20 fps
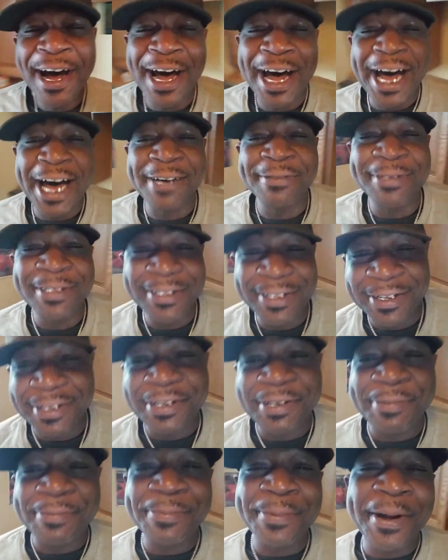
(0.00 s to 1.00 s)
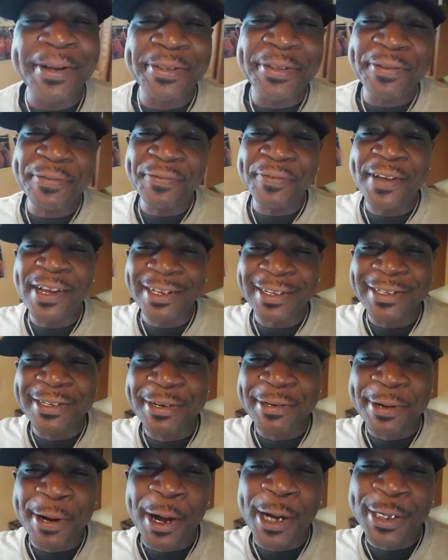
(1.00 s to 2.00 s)
I went to the
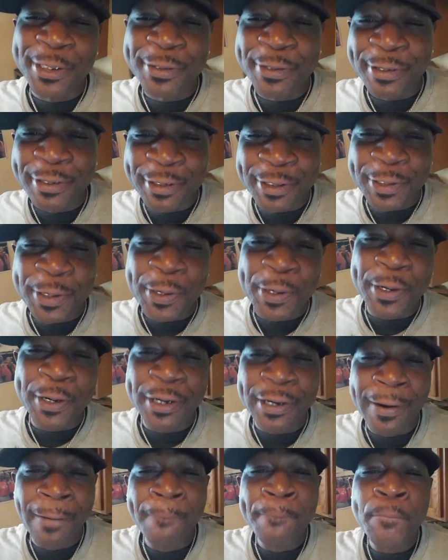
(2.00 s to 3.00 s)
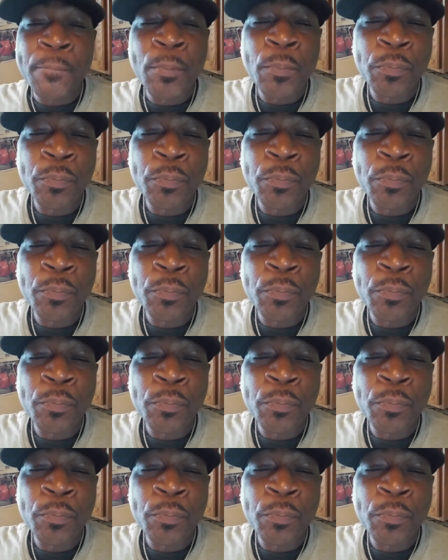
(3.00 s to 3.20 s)
motherfucking grocery store